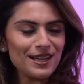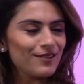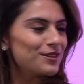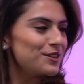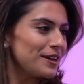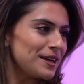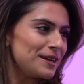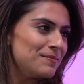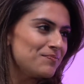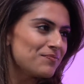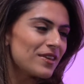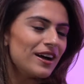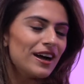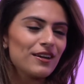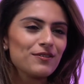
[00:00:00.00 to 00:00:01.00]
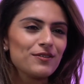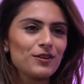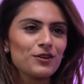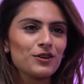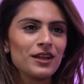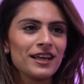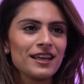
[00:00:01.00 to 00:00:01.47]
have you here. I
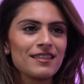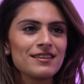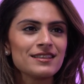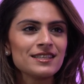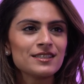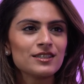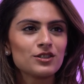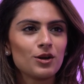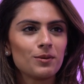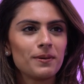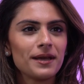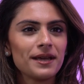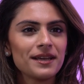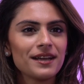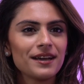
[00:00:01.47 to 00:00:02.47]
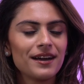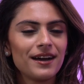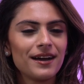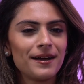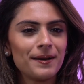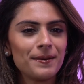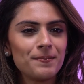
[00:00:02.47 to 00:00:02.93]
feel like this is a topic
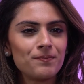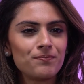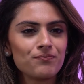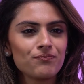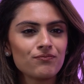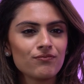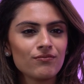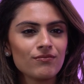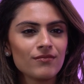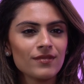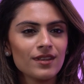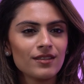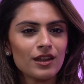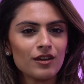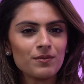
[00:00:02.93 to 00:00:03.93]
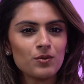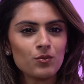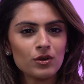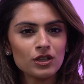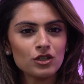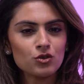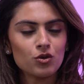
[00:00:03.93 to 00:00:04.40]
um, that I've been
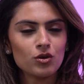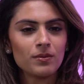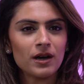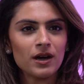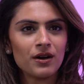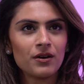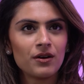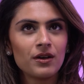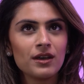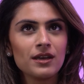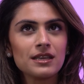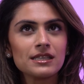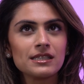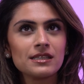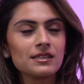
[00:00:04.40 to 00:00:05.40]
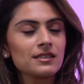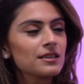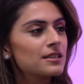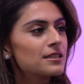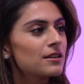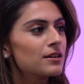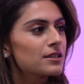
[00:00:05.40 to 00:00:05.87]
wanting to talk about since I
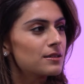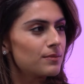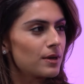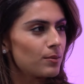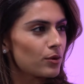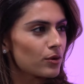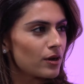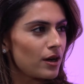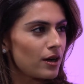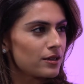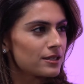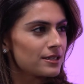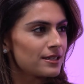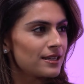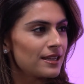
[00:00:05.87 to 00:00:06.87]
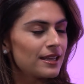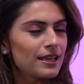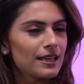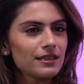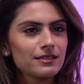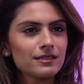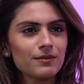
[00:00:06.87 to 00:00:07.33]
started my podcast.
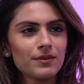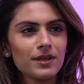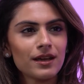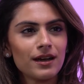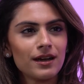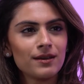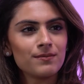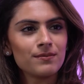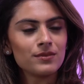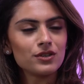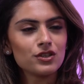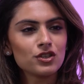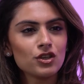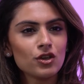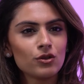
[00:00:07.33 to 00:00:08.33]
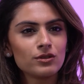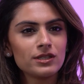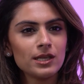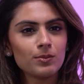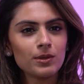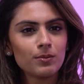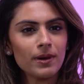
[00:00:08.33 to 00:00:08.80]
is something I'm so
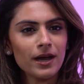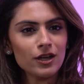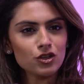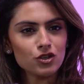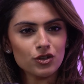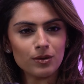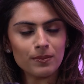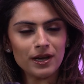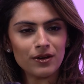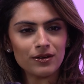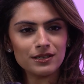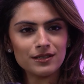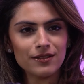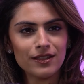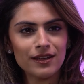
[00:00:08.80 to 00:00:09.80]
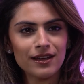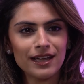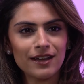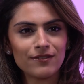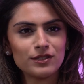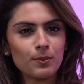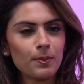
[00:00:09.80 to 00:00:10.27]
deeply passionate about. It's something I
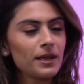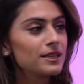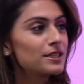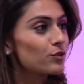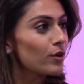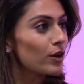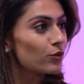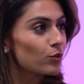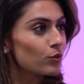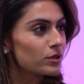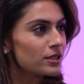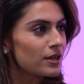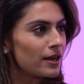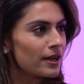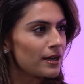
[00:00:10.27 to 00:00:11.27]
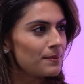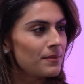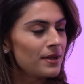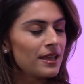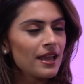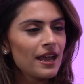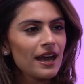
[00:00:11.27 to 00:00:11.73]
have debates around all the time.
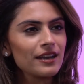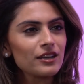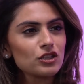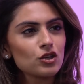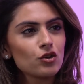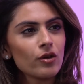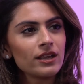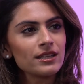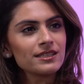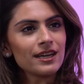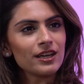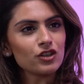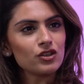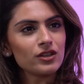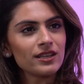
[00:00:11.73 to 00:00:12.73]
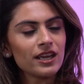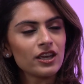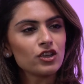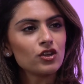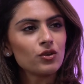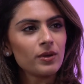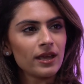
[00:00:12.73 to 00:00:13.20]
And it's great to actually get
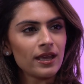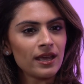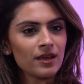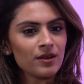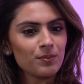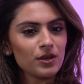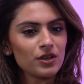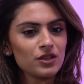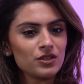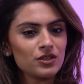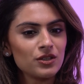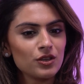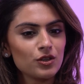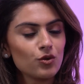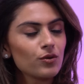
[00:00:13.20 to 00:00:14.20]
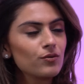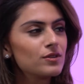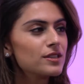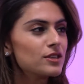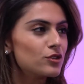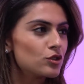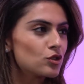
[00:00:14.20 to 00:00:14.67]
you here because you're in
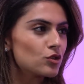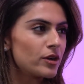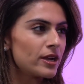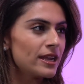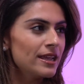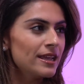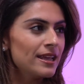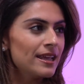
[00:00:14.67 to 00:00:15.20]
this industry